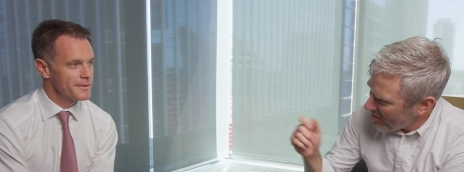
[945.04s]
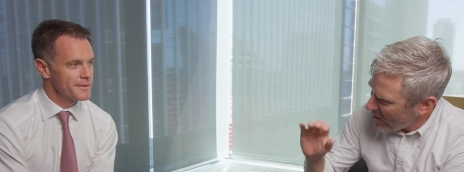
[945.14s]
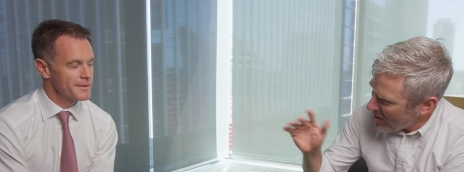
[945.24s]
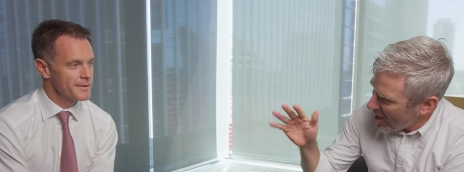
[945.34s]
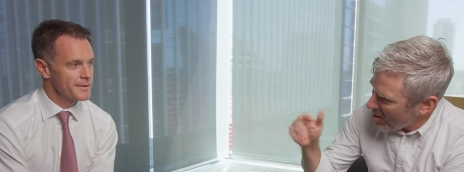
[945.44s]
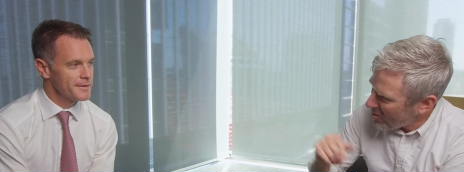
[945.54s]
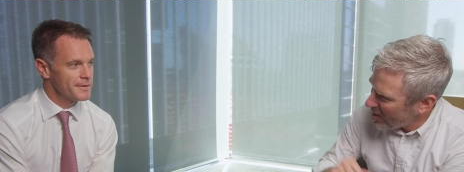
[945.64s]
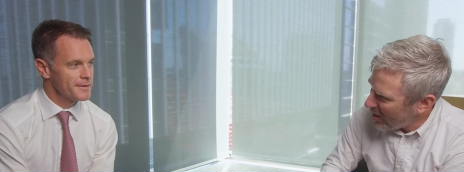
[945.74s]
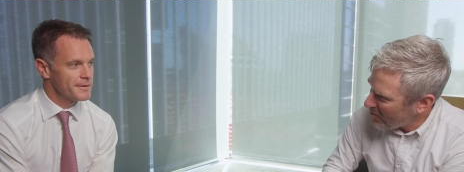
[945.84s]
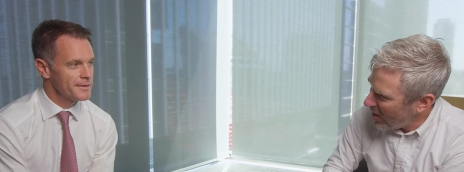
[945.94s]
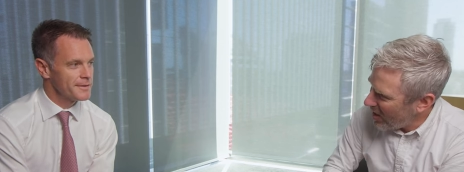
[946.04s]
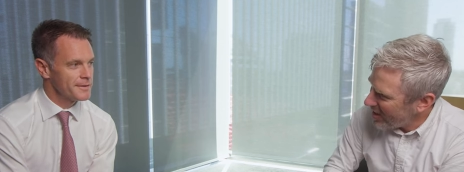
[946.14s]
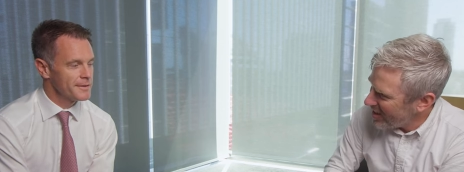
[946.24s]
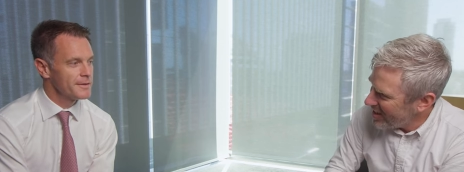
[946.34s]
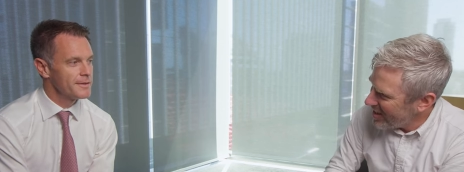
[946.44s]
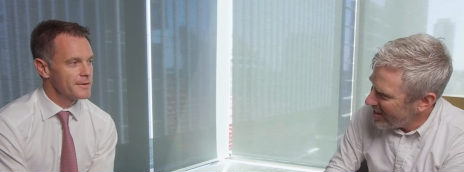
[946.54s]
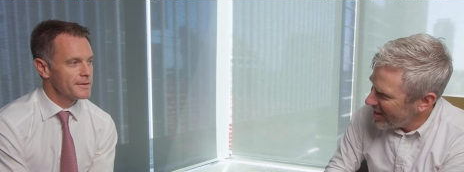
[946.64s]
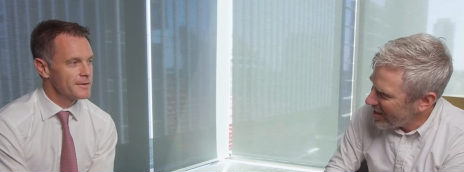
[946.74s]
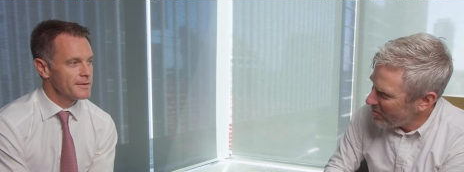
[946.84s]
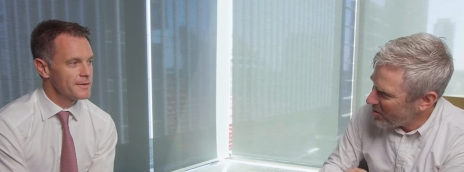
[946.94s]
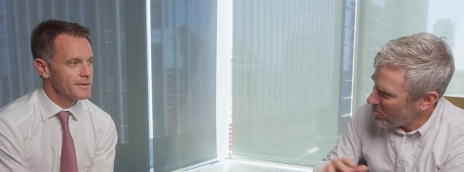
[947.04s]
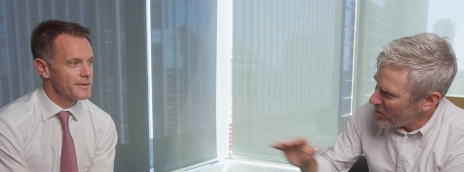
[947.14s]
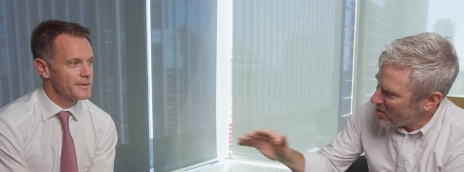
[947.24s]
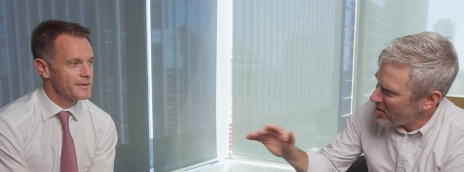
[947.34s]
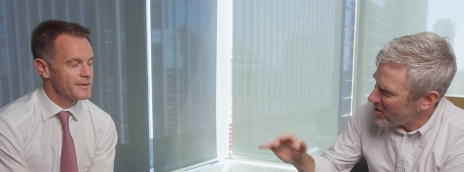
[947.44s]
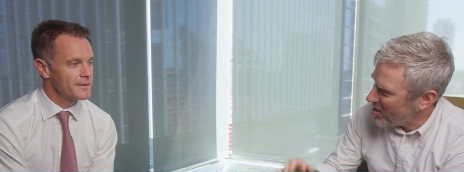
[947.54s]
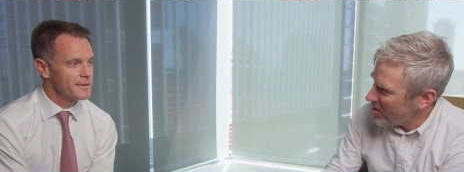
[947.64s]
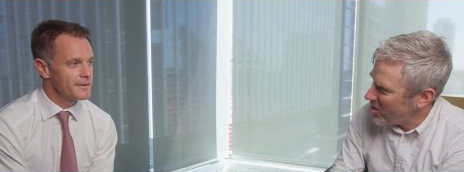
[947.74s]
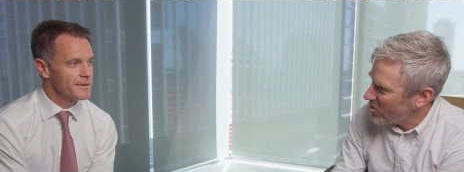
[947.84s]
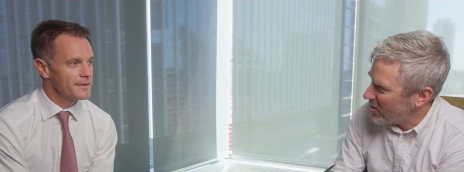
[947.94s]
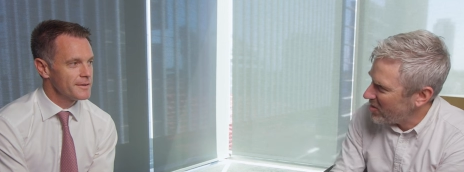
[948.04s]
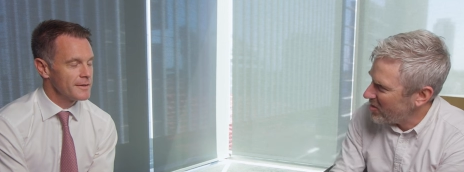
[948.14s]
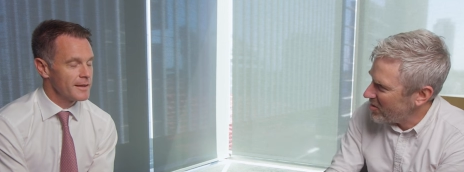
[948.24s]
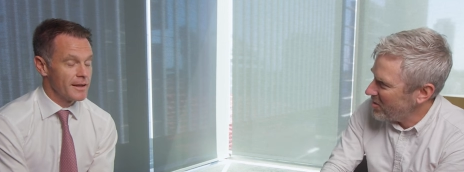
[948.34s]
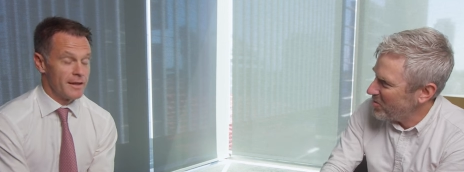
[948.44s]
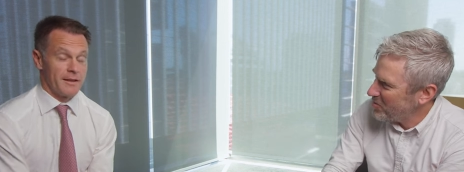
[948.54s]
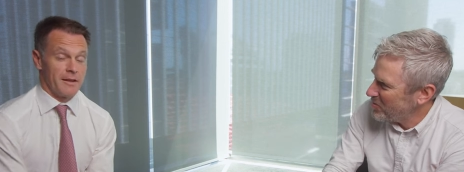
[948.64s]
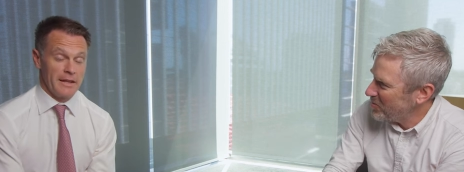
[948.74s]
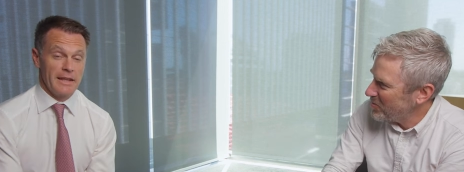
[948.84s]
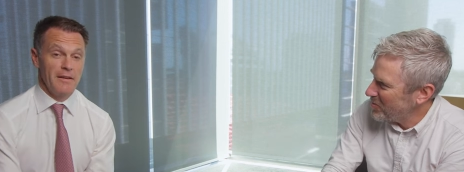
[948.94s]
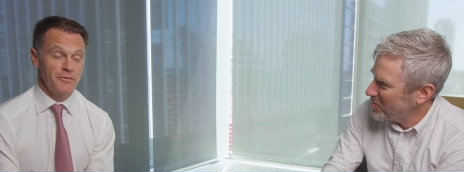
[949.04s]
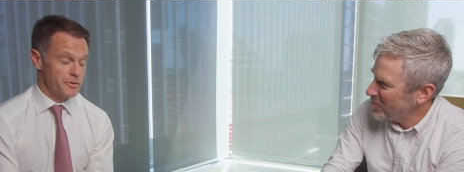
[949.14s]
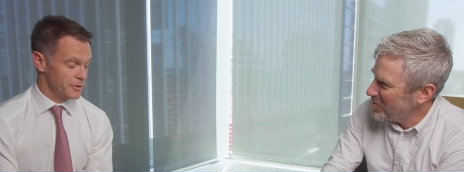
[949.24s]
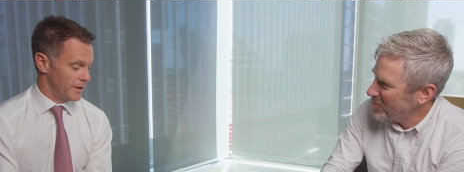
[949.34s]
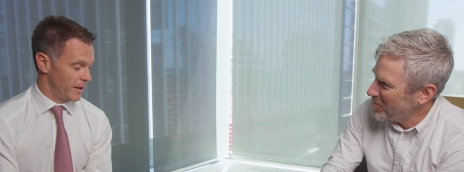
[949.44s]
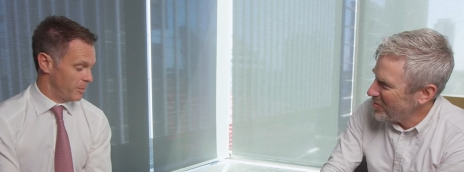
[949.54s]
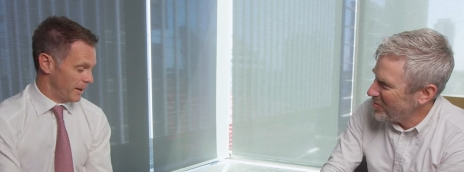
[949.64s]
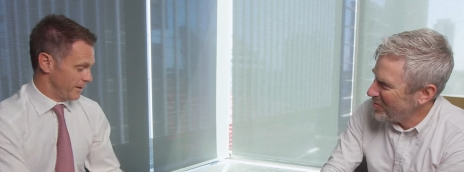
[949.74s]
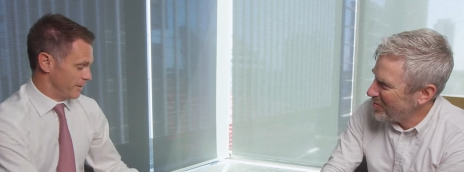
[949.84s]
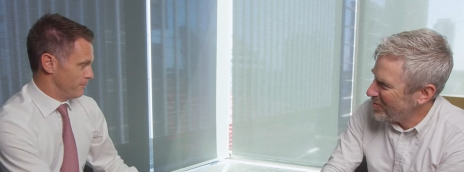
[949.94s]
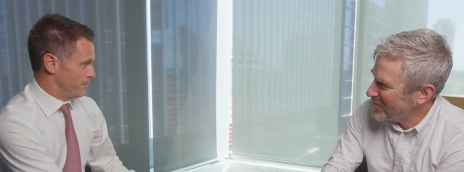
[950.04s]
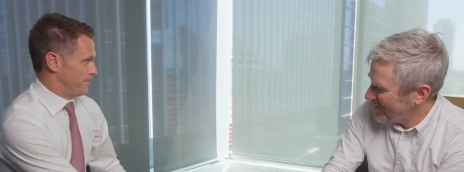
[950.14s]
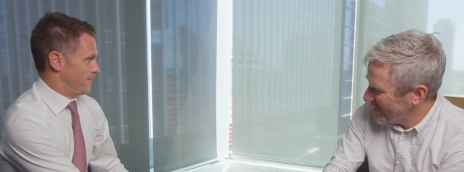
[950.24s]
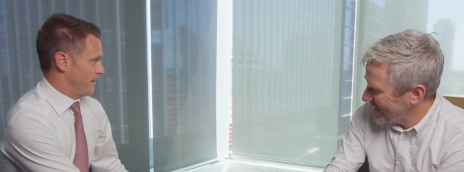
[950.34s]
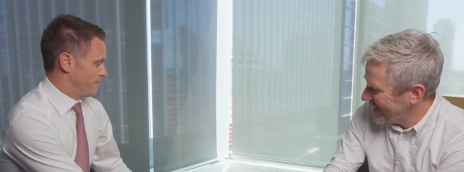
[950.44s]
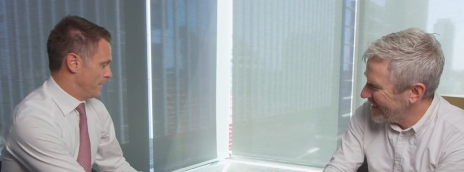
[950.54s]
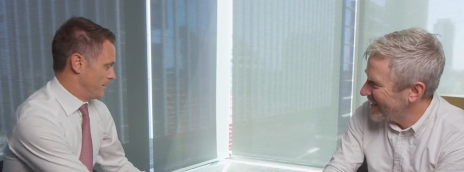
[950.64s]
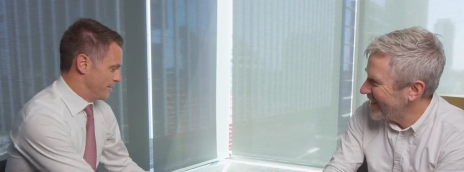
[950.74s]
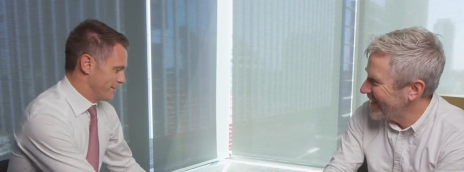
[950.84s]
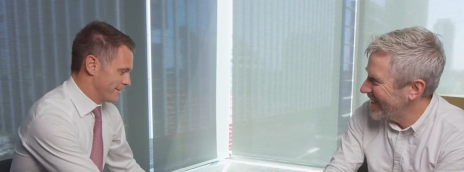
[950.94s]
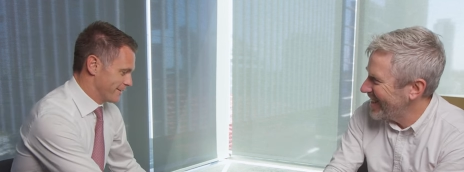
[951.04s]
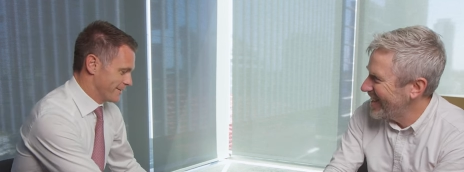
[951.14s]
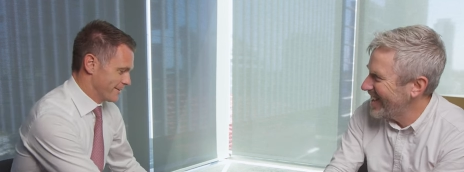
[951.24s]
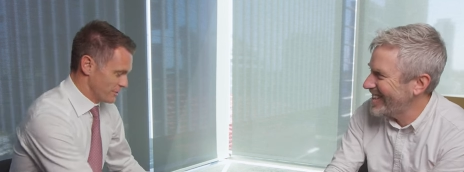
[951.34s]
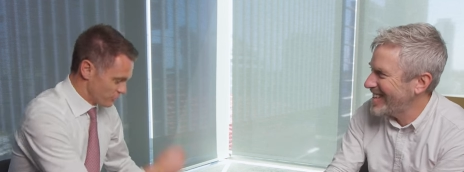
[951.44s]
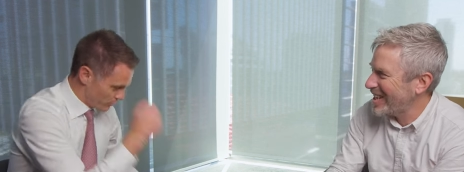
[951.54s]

Speaker 1: around the hundred-day mark and give us a Western Sydney address? I'd love to do that, but I'm I'm not touch,